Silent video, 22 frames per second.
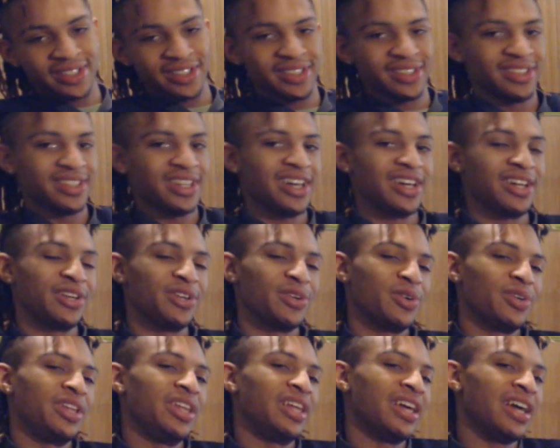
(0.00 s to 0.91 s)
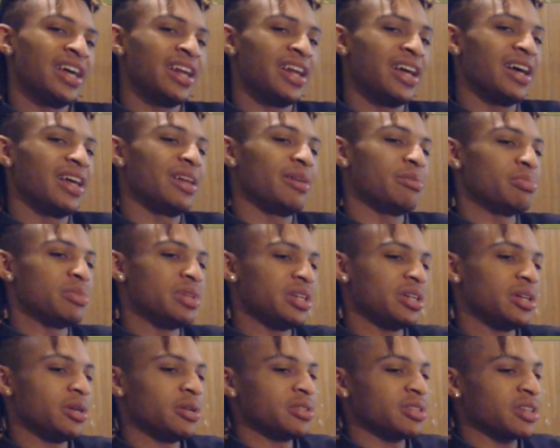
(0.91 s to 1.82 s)
Y'all know he had all the
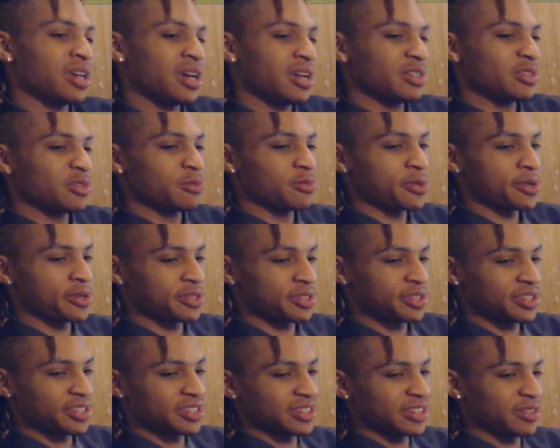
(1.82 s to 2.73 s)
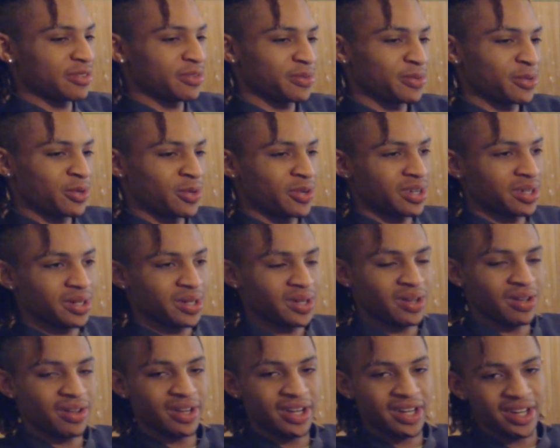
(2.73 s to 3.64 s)
Migos controversy stuff going
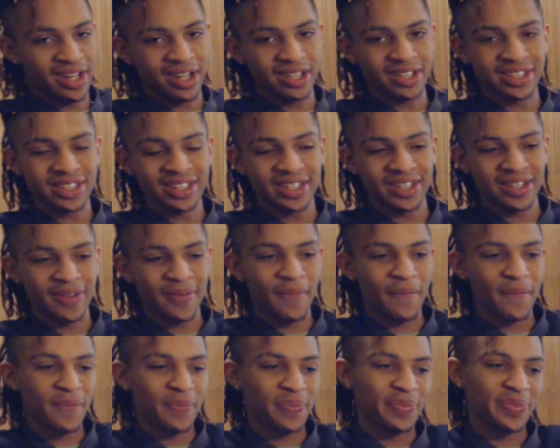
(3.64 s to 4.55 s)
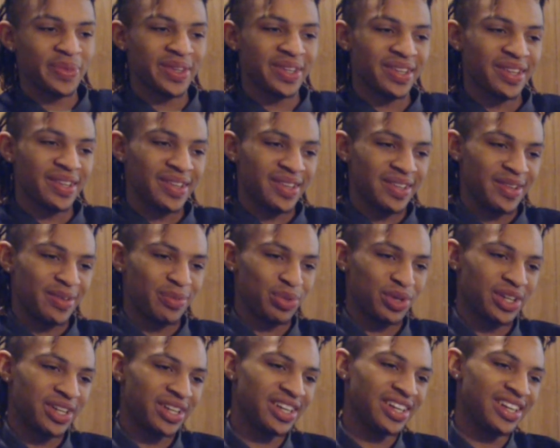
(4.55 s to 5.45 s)
on and all of that.
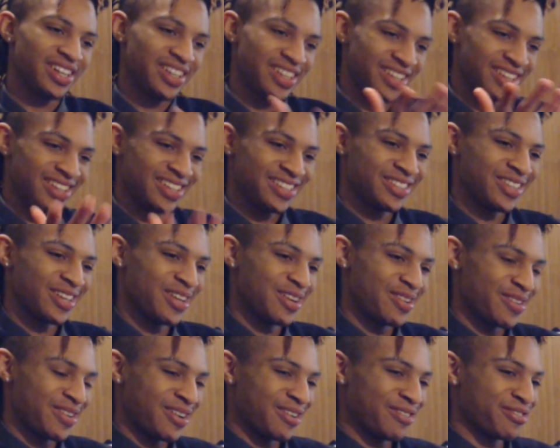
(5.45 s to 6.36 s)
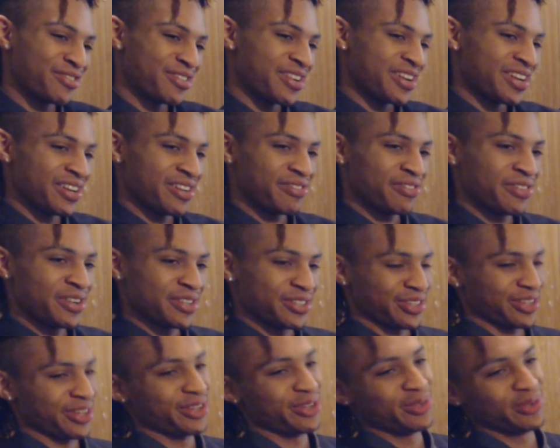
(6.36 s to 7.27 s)
But yeah, he started off right here
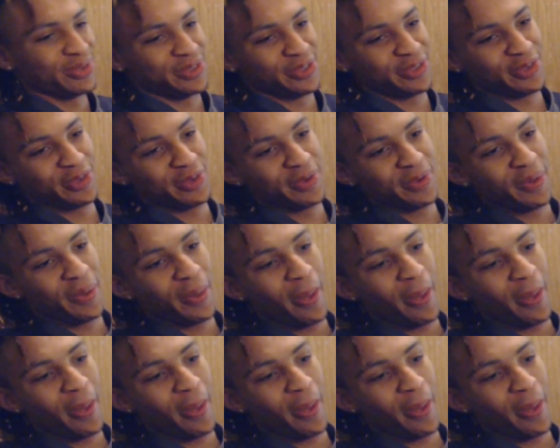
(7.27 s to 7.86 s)
first on YouTube.